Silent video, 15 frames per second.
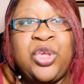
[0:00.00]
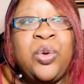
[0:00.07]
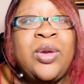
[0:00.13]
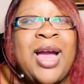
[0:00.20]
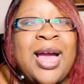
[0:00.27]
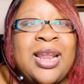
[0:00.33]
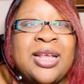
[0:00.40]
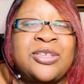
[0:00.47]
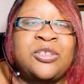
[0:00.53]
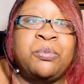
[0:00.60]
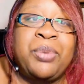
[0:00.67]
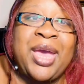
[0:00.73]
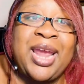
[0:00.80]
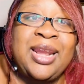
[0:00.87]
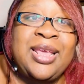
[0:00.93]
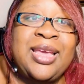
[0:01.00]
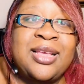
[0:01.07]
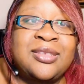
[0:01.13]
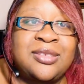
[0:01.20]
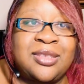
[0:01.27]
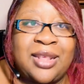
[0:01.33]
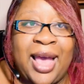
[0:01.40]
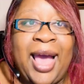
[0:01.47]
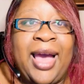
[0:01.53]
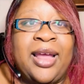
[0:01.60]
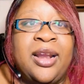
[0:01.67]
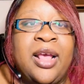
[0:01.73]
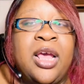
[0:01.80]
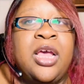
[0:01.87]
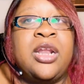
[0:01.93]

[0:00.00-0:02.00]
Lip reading: You got as petty as that.